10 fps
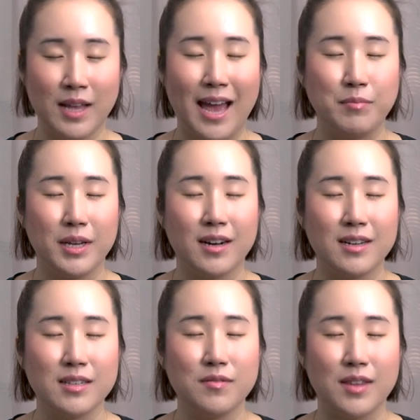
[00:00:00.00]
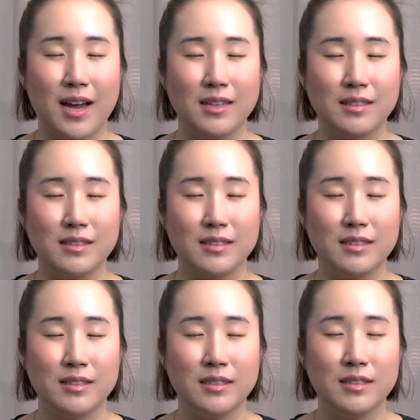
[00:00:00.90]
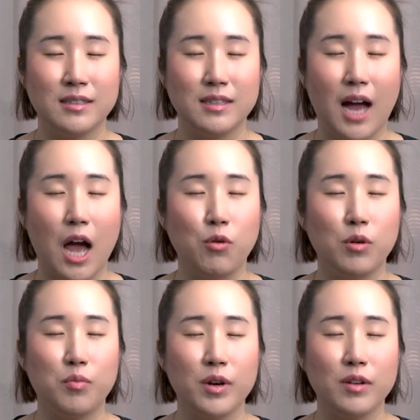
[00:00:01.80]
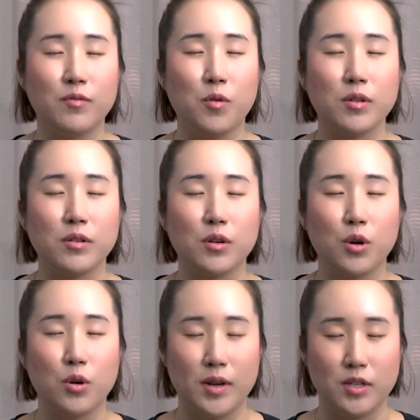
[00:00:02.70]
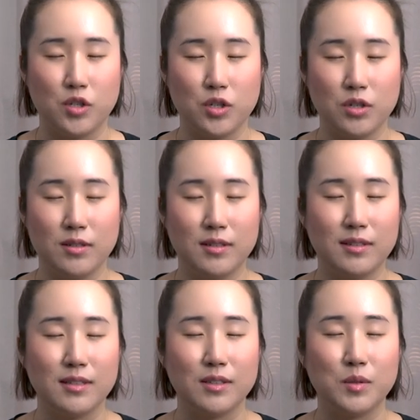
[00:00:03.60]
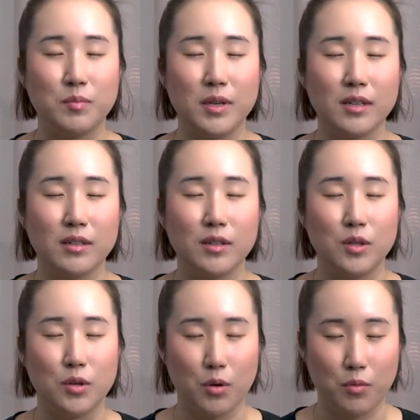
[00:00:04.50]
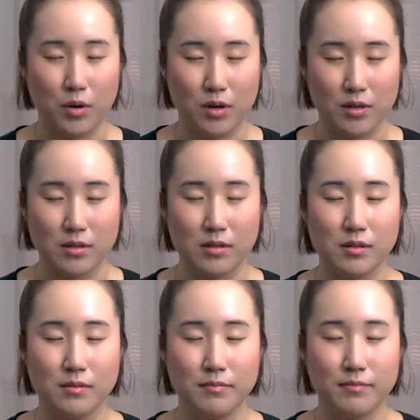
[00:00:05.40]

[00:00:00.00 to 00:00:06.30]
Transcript: And because of that, I will bring forth courage to speak your words.